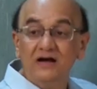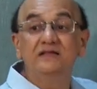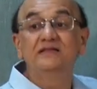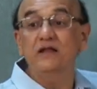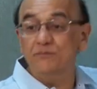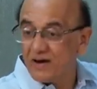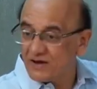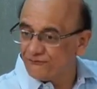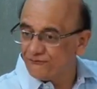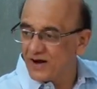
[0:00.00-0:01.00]
then by
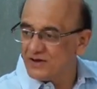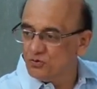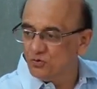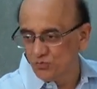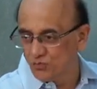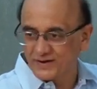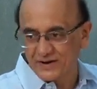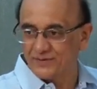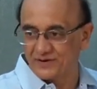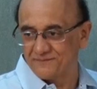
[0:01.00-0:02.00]
phi u
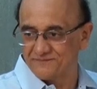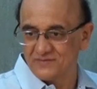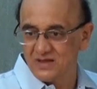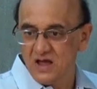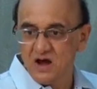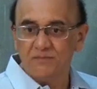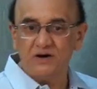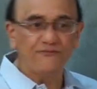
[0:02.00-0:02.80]
whatever. But